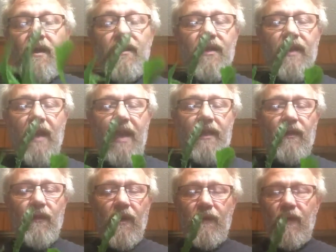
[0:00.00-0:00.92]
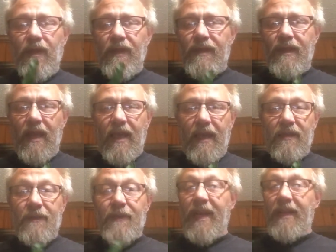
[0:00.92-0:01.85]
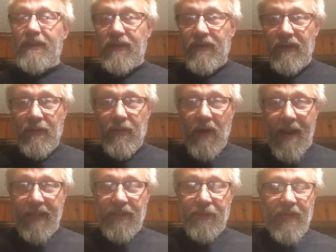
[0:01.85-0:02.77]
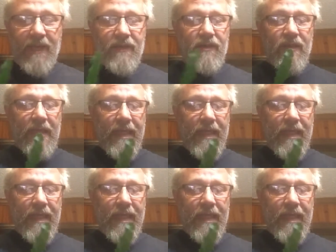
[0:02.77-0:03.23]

just like you would with spinach, you're brining spinach,